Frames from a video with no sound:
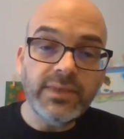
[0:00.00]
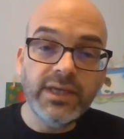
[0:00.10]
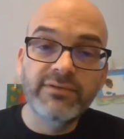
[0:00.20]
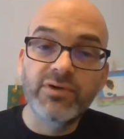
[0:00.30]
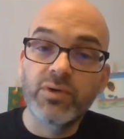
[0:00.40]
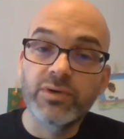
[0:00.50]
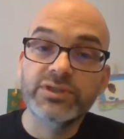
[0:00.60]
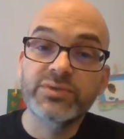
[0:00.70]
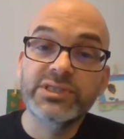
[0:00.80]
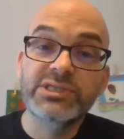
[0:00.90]
of
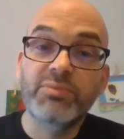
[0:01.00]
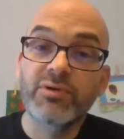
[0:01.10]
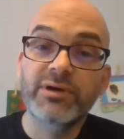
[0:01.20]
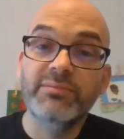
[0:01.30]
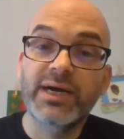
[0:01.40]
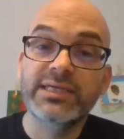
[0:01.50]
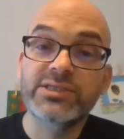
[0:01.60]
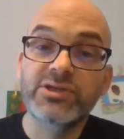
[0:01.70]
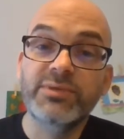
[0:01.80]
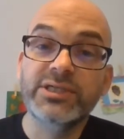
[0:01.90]
course, was supported by
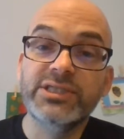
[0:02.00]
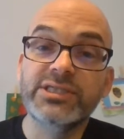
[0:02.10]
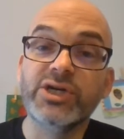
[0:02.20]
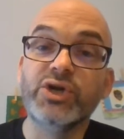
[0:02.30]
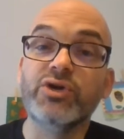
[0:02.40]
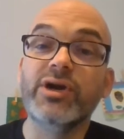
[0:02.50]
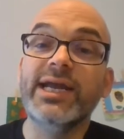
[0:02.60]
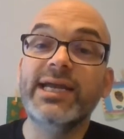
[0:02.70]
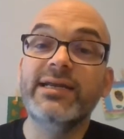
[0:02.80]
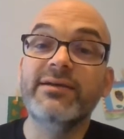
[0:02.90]
so much as a
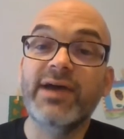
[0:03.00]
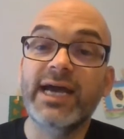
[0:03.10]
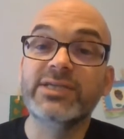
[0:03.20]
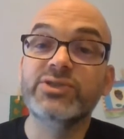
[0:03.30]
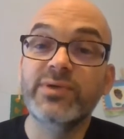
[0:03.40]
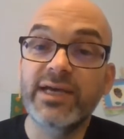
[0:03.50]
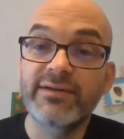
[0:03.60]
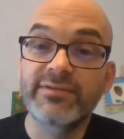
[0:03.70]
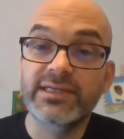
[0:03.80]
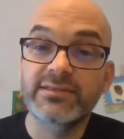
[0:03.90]
grain of actual
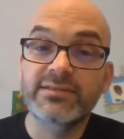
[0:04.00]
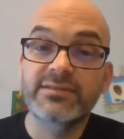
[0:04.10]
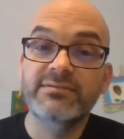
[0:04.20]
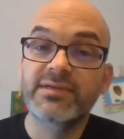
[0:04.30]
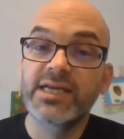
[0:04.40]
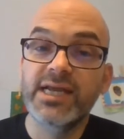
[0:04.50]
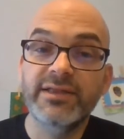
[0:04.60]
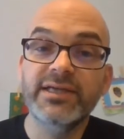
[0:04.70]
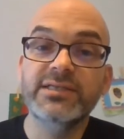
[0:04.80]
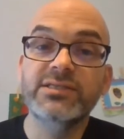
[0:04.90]
evidence.
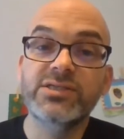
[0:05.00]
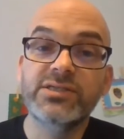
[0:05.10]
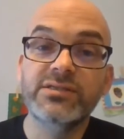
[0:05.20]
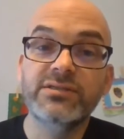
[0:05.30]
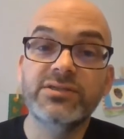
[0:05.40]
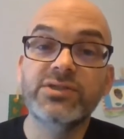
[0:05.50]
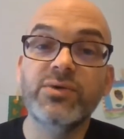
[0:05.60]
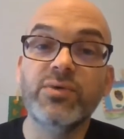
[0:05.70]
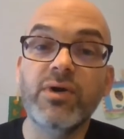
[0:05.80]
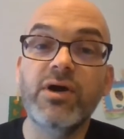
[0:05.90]
Nothing so
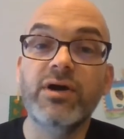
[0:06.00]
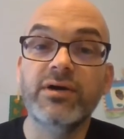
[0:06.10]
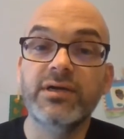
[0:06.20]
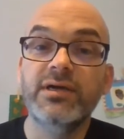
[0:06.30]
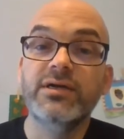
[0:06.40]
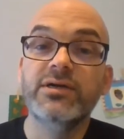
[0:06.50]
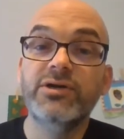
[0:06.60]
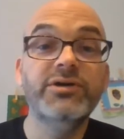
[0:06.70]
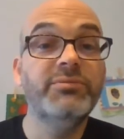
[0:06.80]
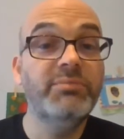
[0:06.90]
wrong
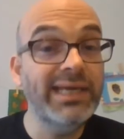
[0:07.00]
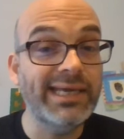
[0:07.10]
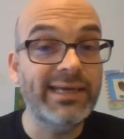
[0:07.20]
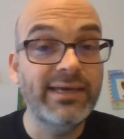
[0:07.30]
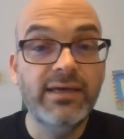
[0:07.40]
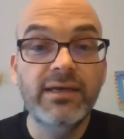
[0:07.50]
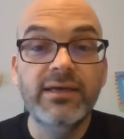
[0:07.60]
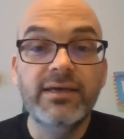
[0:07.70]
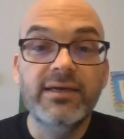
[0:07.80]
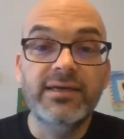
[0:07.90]
could be.
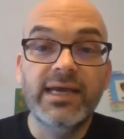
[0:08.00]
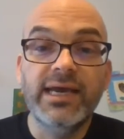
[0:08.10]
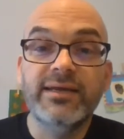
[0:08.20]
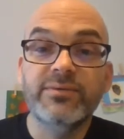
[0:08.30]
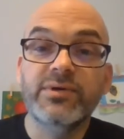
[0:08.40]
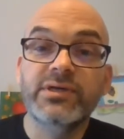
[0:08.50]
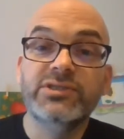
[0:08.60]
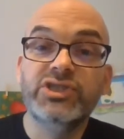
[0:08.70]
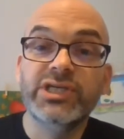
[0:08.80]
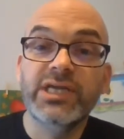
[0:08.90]
Yet it was
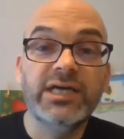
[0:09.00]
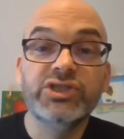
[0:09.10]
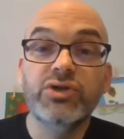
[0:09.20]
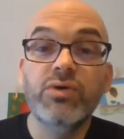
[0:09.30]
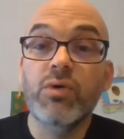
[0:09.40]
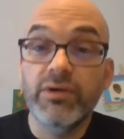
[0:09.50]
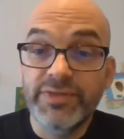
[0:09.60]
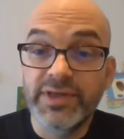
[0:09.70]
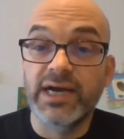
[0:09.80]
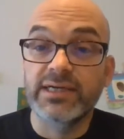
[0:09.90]
geological
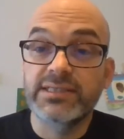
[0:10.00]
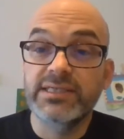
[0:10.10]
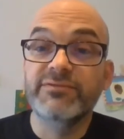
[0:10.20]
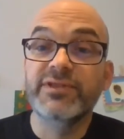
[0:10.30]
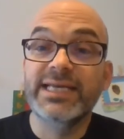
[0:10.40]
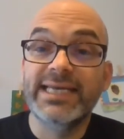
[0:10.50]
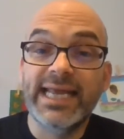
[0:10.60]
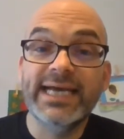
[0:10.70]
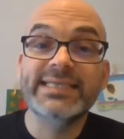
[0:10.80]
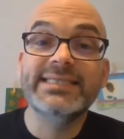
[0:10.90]
orthodoxy for the
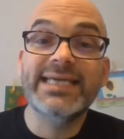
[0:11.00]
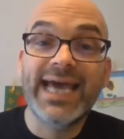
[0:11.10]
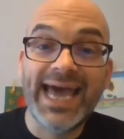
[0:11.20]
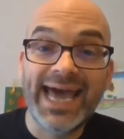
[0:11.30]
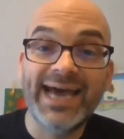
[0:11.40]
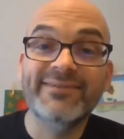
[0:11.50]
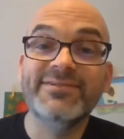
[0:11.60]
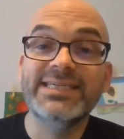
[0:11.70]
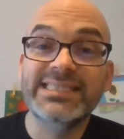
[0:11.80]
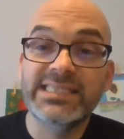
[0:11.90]
next
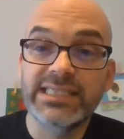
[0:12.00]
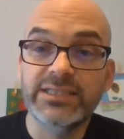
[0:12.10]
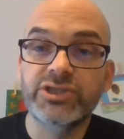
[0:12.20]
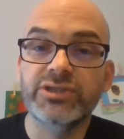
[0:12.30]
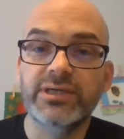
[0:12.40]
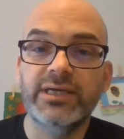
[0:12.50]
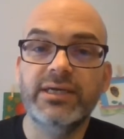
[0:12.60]
half-century.